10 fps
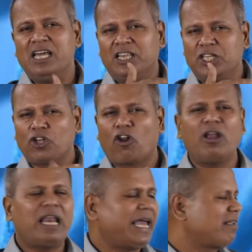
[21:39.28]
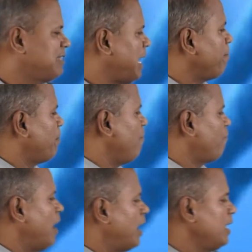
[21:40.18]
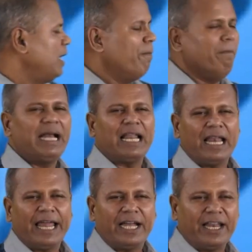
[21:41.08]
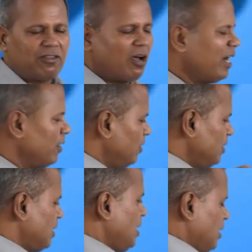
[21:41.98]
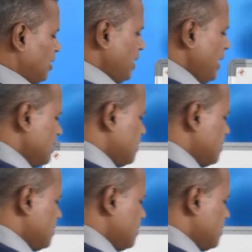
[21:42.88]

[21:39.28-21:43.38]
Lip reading: These are all example for Mendelian disorders. These